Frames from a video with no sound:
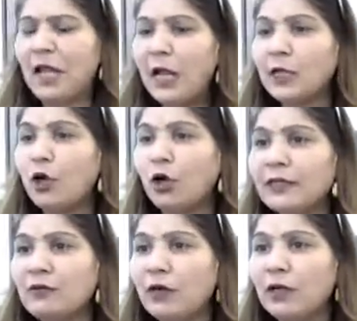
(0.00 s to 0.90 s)
And not
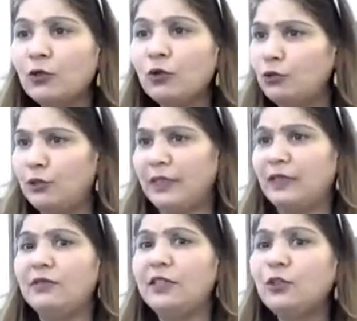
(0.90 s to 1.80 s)
in one go, they
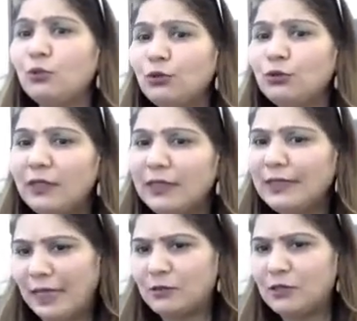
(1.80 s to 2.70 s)
can read 2 to 3
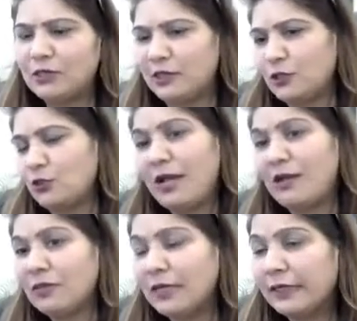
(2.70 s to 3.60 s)
times just to
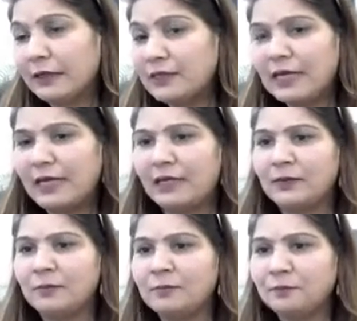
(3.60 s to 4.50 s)
have an
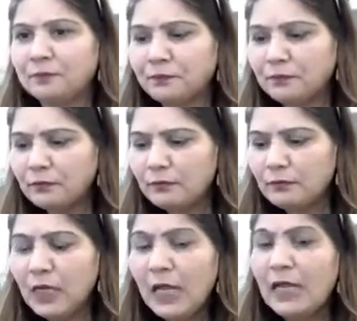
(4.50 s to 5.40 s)
understanding.
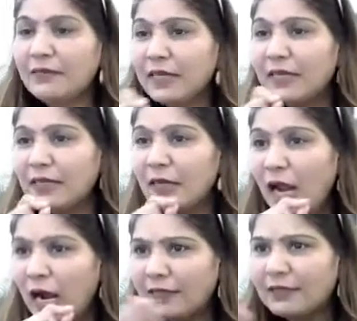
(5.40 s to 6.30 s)
They can
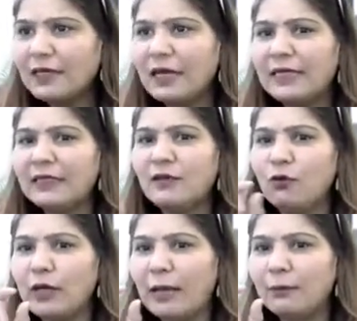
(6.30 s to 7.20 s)
underline the
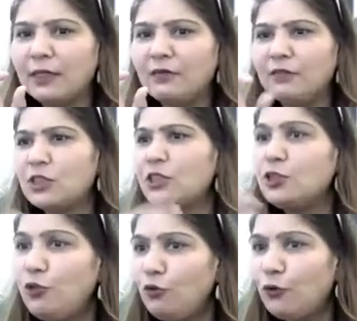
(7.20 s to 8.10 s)
vocabulary which is
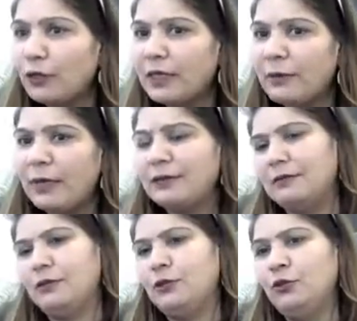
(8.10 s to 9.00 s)
new for them. And
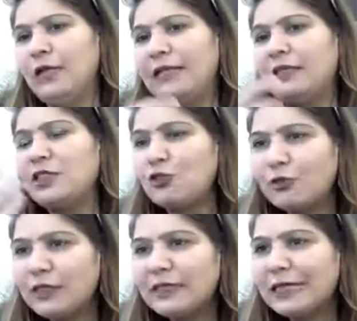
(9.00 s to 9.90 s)
like a
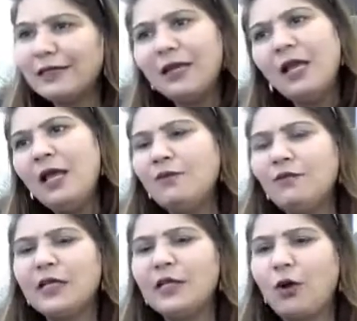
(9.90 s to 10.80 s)
storytelling,
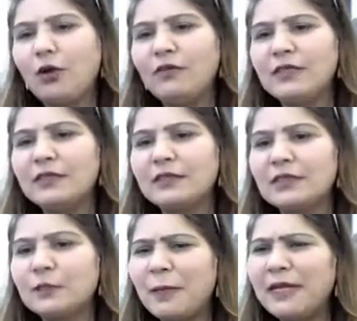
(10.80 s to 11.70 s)
we can always
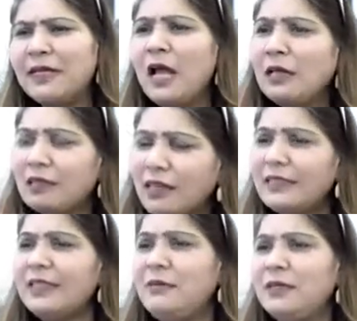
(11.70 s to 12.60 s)
spend
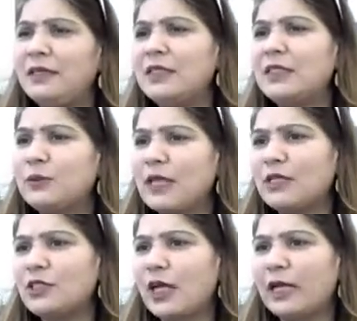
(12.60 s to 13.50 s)
30 minutes with
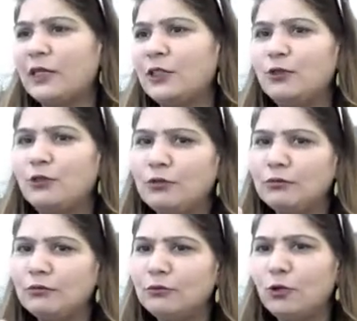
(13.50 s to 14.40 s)
our child to
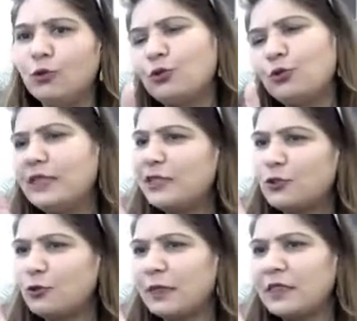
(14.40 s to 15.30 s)
go through these
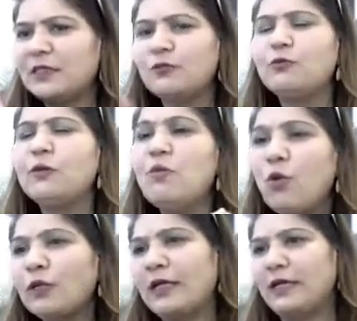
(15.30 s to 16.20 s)
2 pages would be
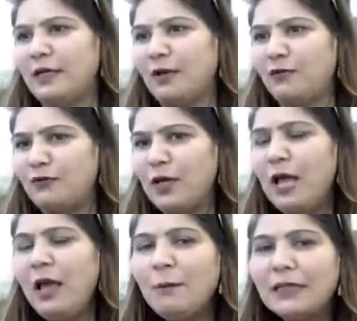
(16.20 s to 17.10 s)
more than enough.
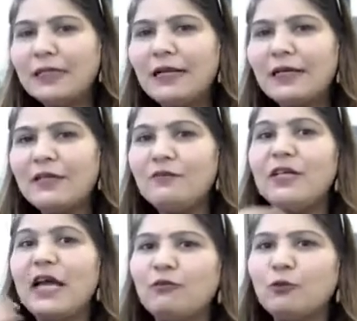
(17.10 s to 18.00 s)
But then again,
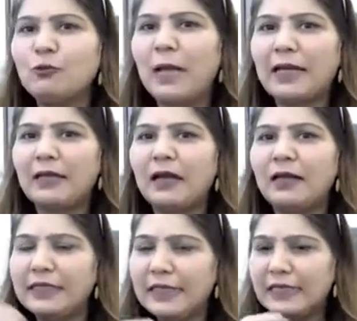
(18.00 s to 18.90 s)
we have to plan
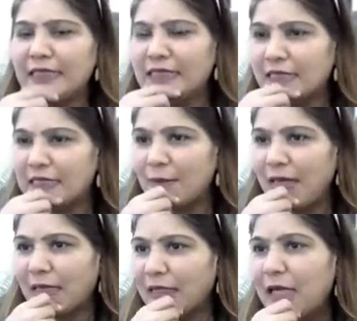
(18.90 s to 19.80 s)
our day in such a
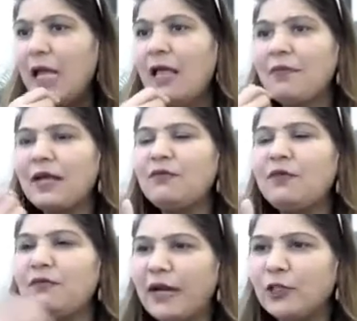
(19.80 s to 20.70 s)
manner that
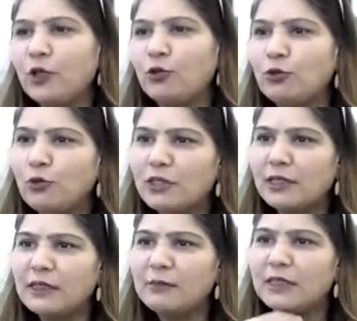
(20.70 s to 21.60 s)
we find out those
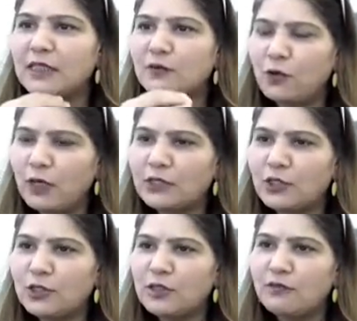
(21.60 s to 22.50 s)
30 minutes for our
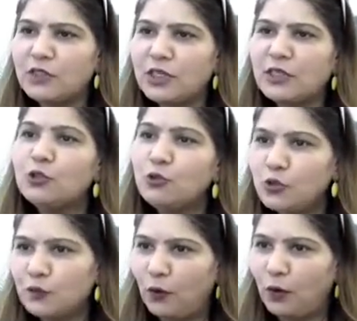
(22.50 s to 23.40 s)
children which are
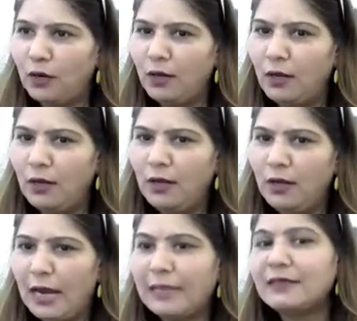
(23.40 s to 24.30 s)
useful
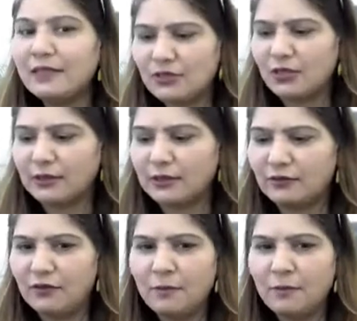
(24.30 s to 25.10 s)
and constructive.